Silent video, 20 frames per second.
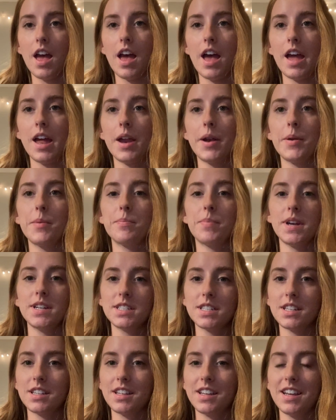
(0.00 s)
And
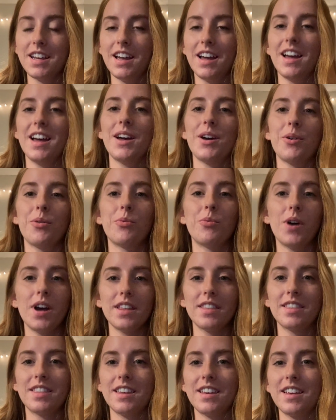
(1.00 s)
basically,
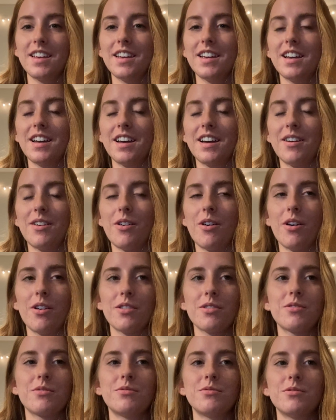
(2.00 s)
what the
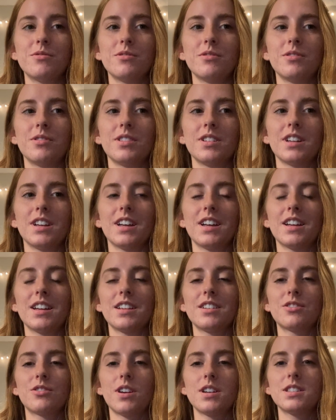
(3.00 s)
article
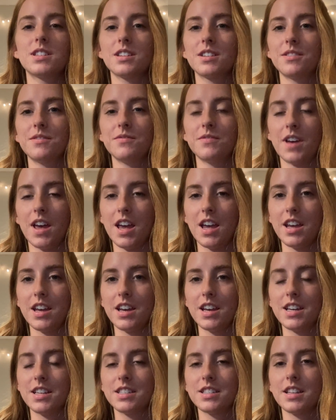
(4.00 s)
tries to convey
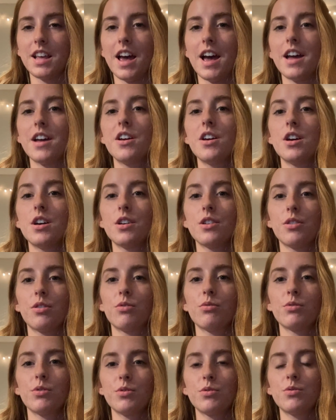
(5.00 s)
is that
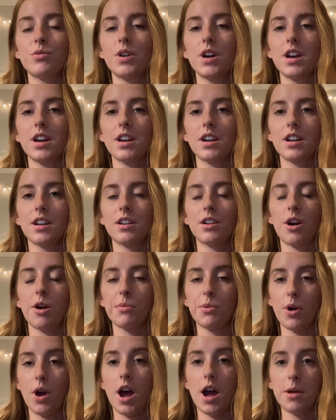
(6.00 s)
through
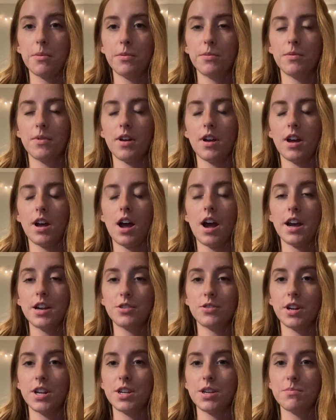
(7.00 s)

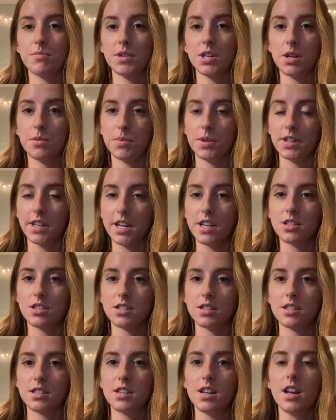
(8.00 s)
carbohydrate
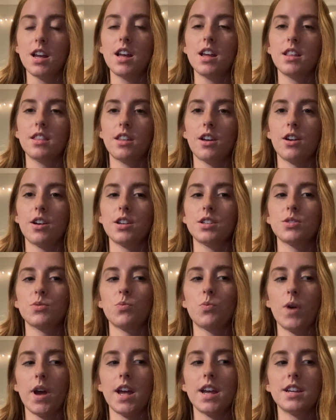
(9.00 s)
manipulation, there is
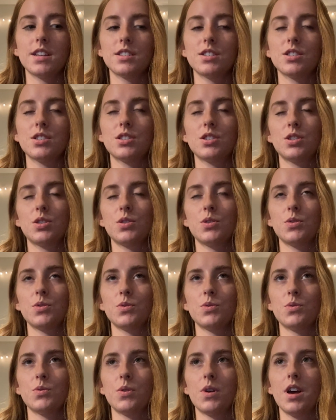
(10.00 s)
ways
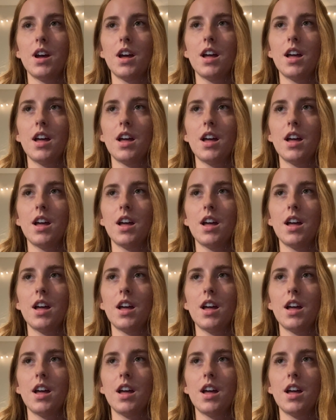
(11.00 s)
to